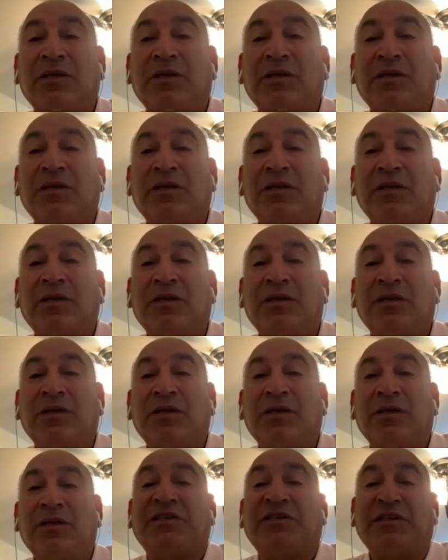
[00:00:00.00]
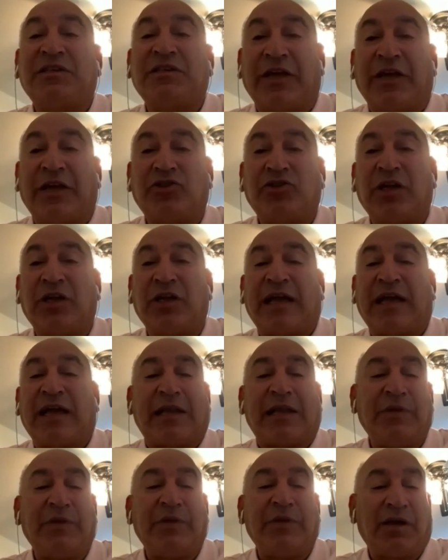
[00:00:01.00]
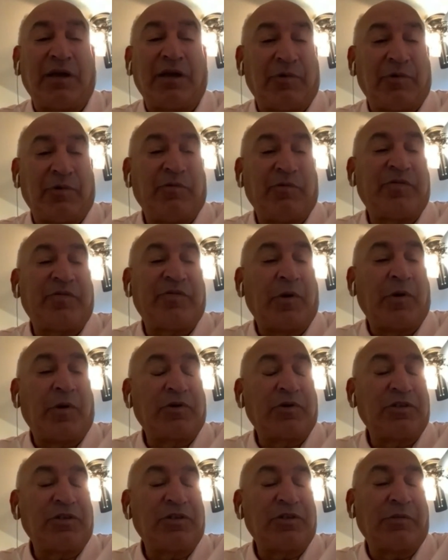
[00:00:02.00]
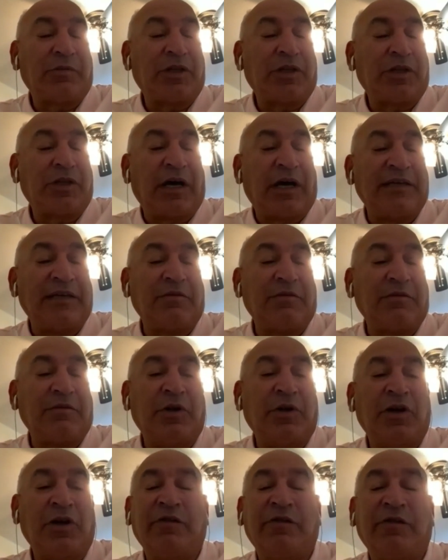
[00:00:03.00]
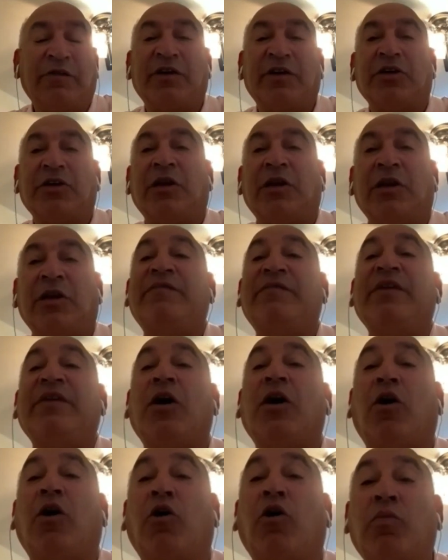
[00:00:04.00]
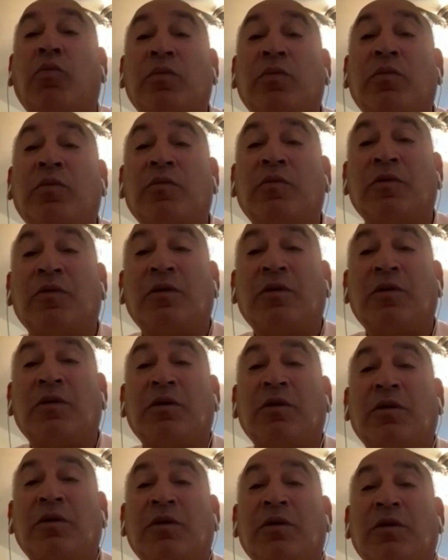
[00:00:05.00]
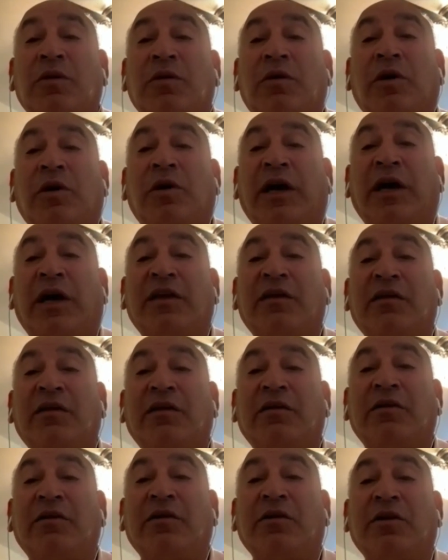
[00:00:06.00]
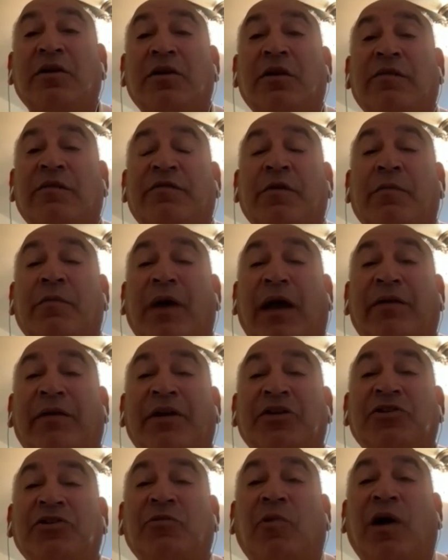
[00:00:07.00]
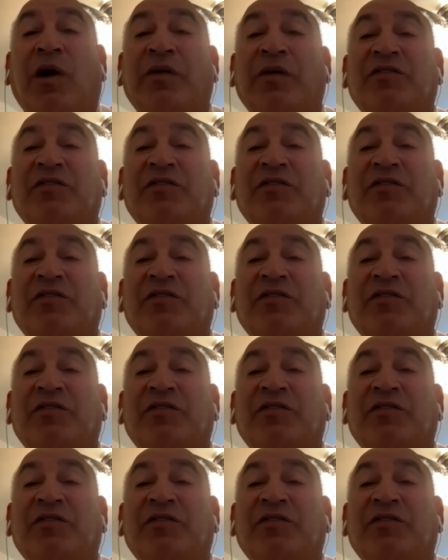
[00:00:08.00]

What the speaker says: if you're in a residential academy, we've spoken to some of the guys at Minerva, you're leaving home, right? If you're married, your wife's